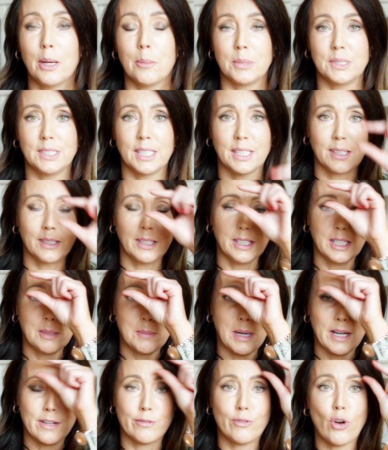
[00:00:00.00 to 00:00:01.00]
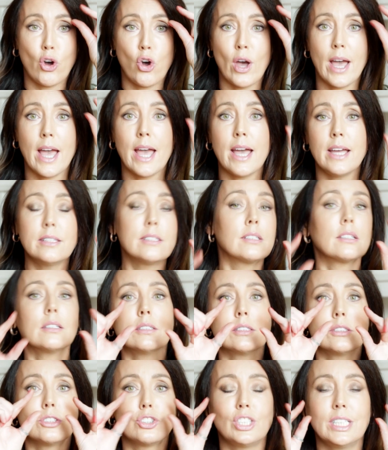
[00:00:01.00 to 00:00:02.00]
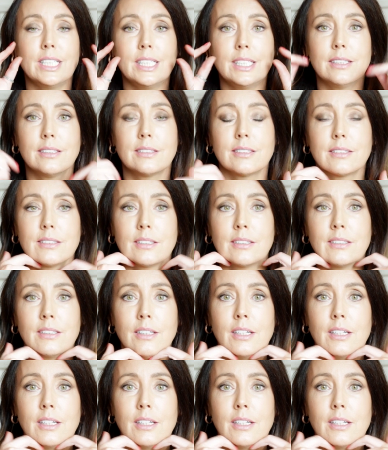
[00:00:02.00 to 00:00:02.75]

particularly my forehead, cheeks,